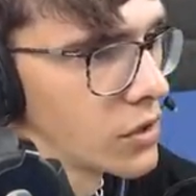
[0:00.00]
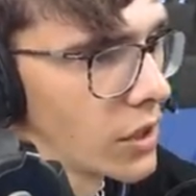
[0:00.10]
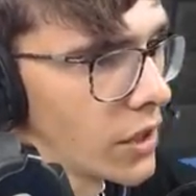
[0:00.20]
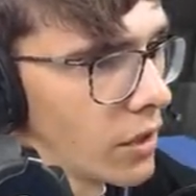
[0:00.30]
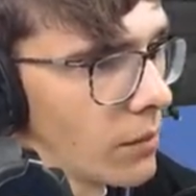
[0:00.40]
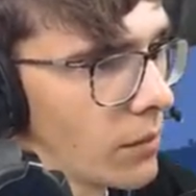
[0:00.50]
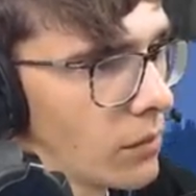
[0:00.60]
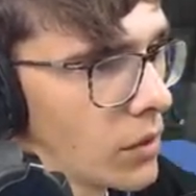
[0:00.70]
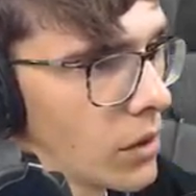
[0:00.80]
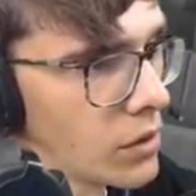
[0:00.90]
like a
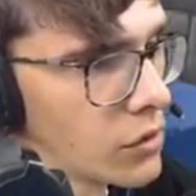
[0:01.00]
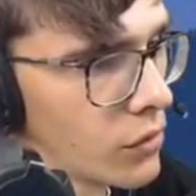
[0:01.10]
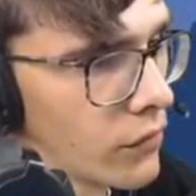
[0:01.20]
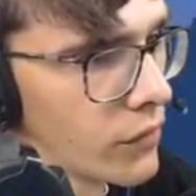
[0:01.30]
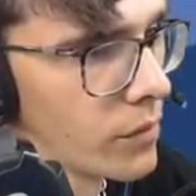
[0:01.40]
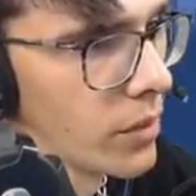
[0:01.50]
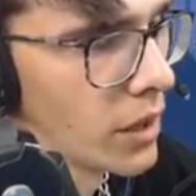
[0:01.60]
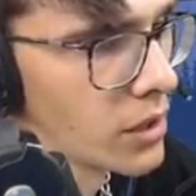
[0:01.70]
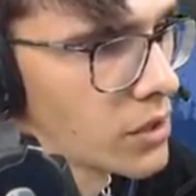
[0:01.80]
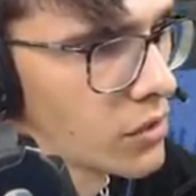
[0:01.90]
sort of a
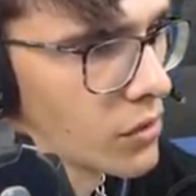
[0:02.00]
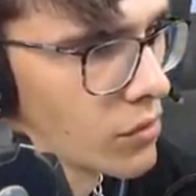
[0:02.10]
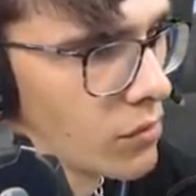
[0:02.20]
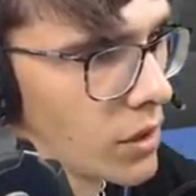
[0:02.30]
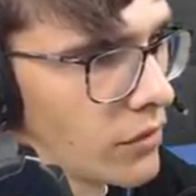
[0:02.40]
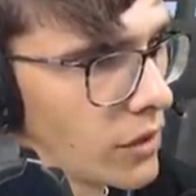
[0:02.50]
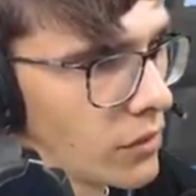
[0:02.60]
base, so military